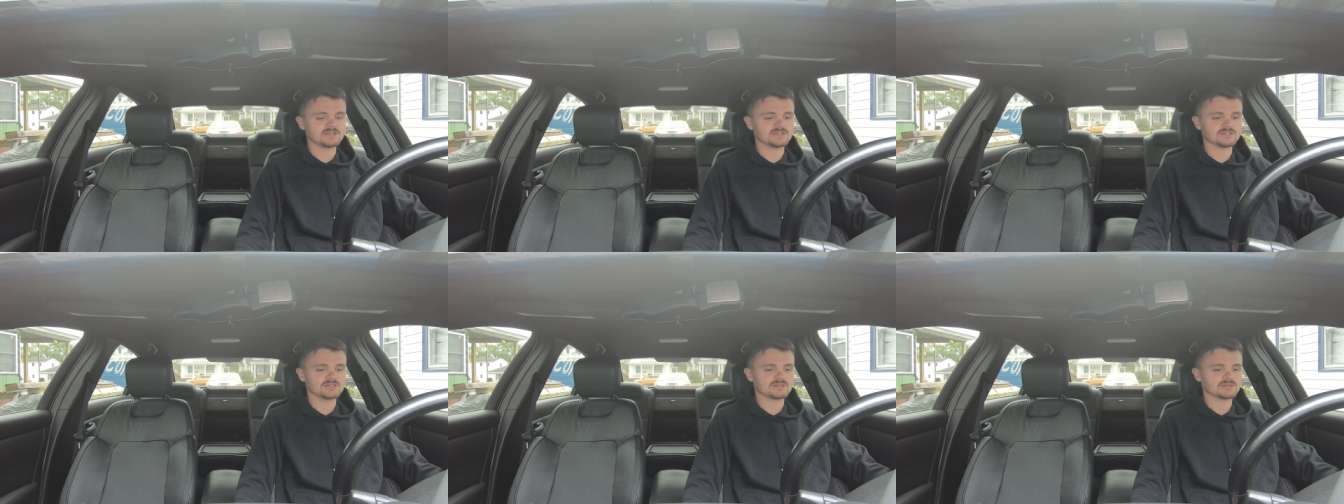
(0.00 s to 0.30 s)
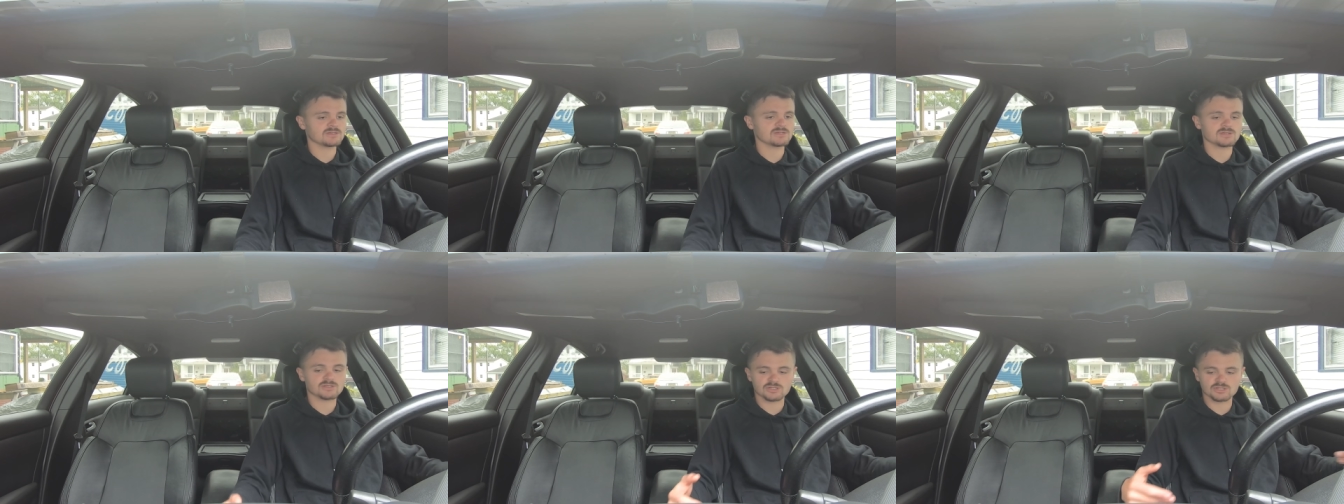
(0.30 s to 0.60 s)

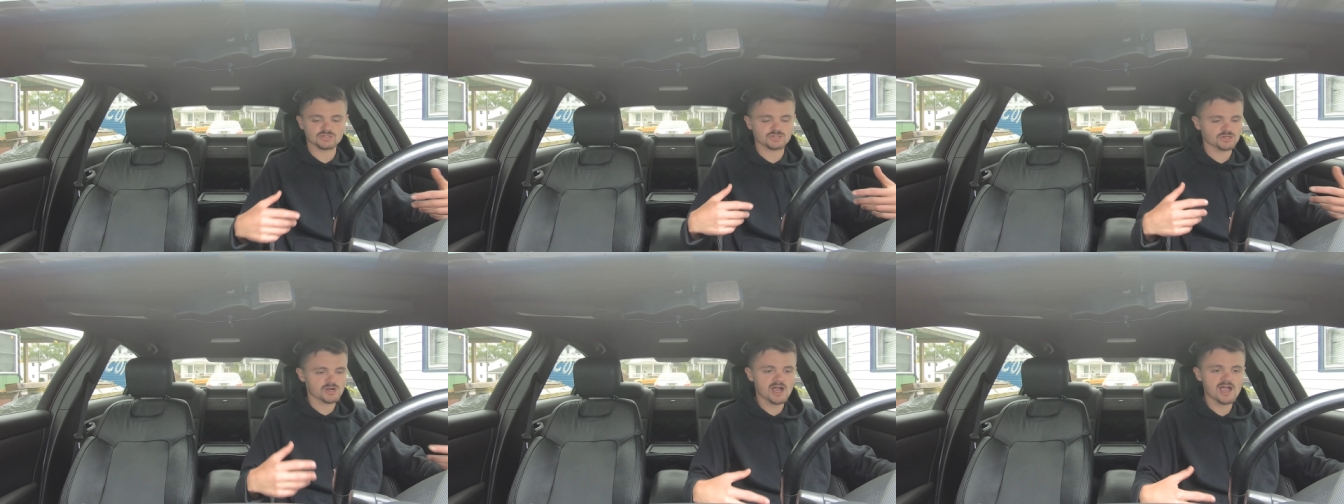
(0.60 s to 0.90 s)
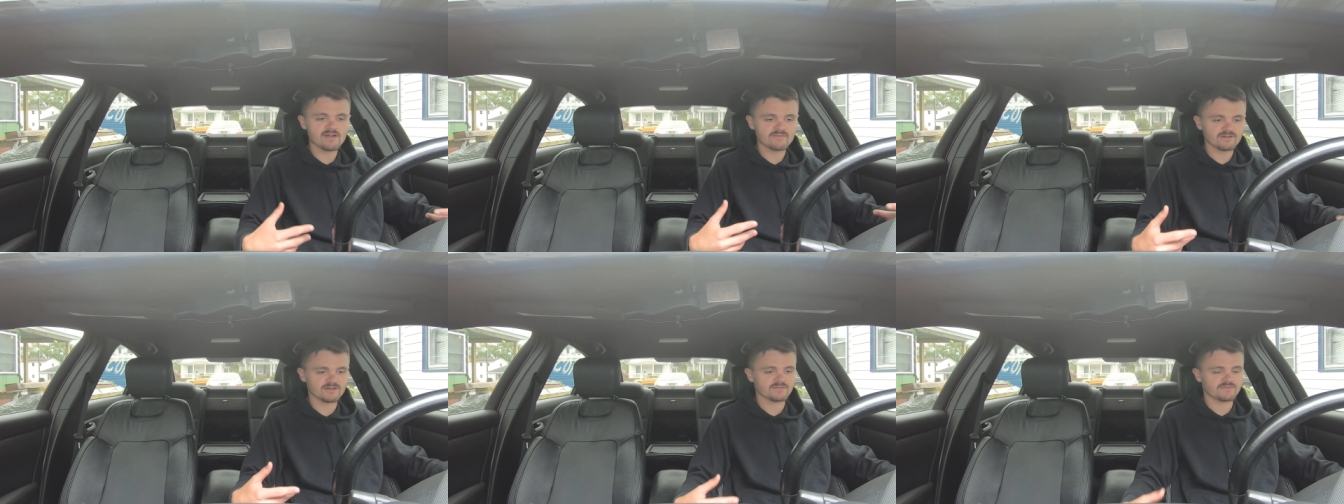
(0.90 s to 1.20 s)
and just
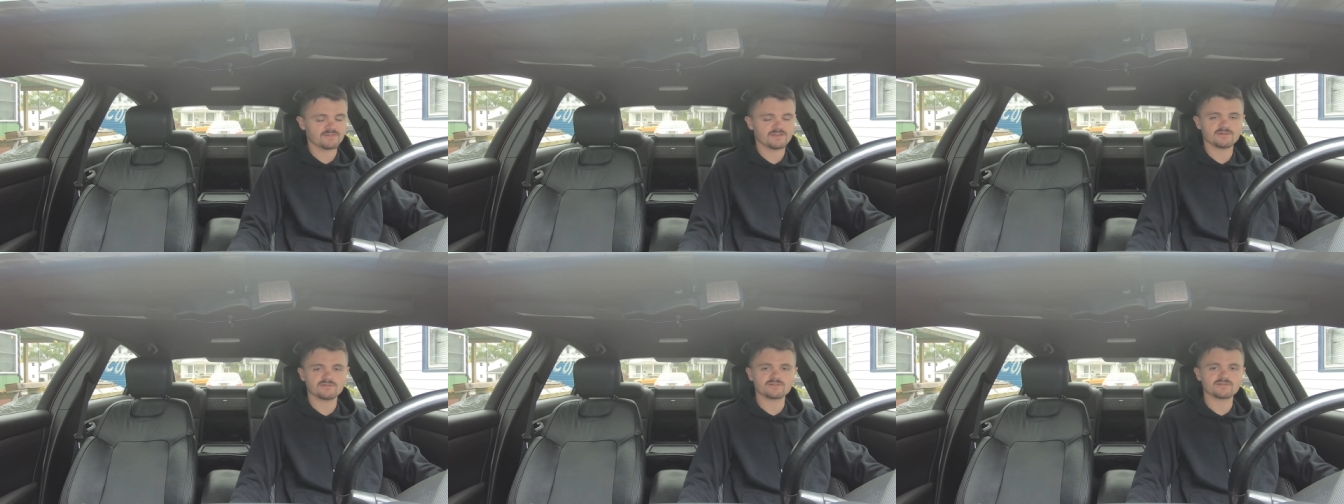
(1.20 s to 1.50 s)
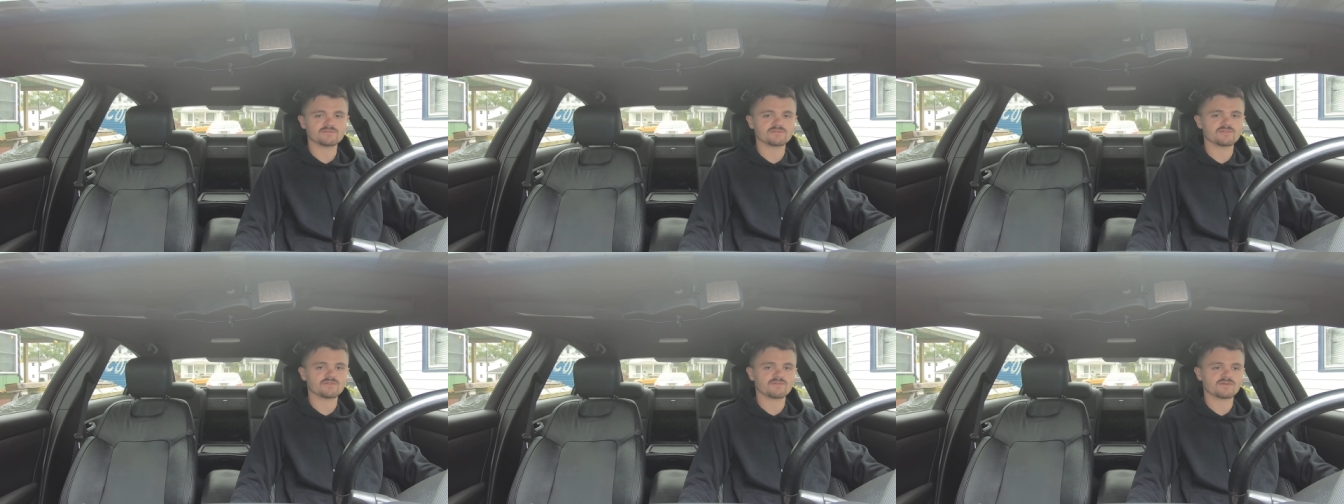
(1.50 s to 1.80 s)
driving it, feeling
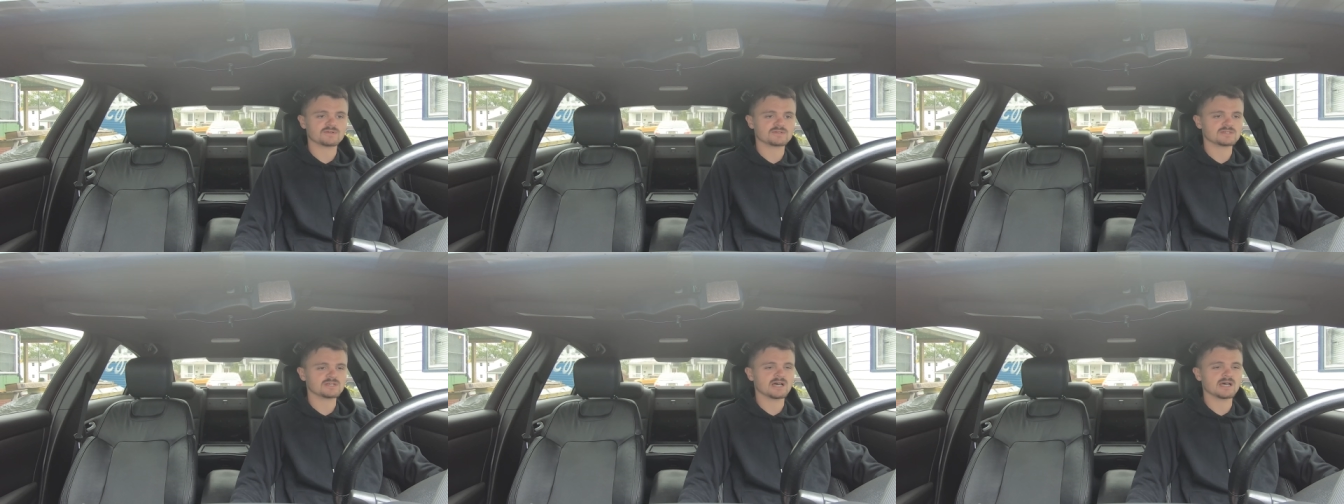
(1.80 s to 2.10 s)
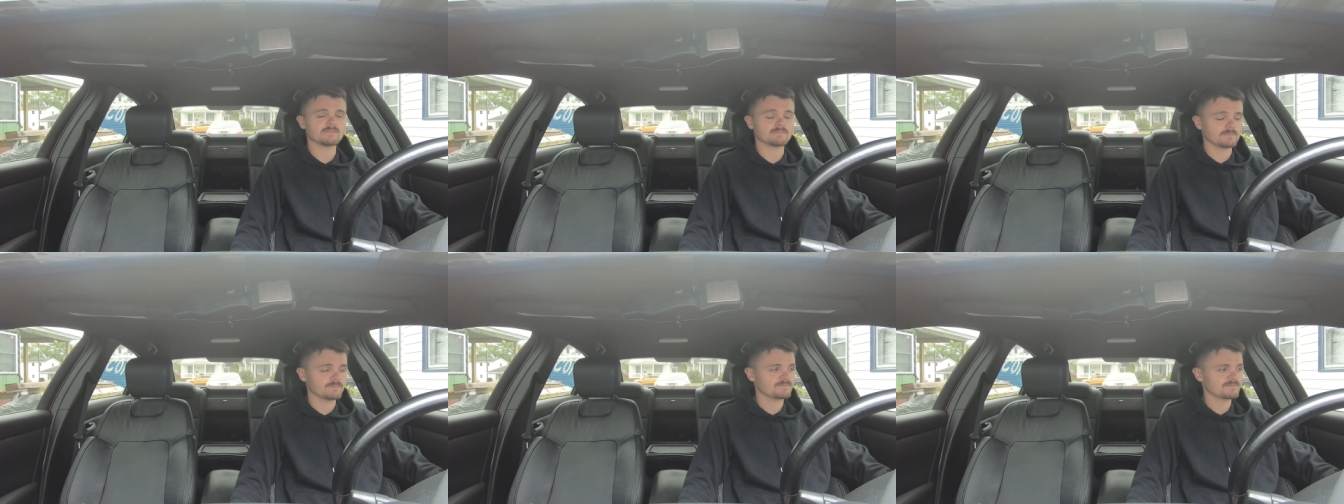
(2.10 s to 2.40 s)
it for the first
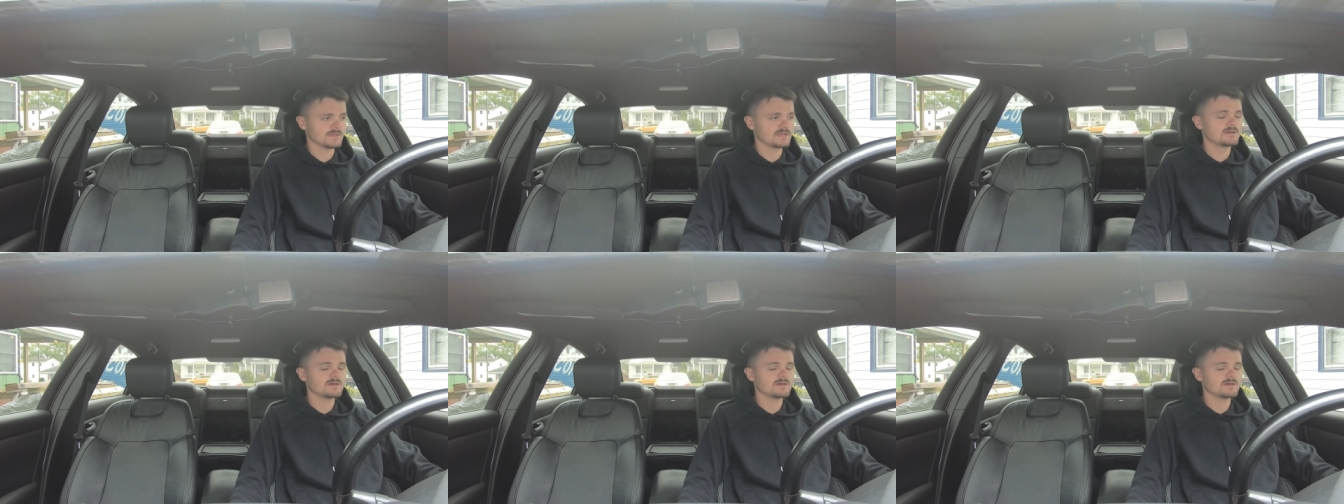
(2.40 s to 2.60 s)
time,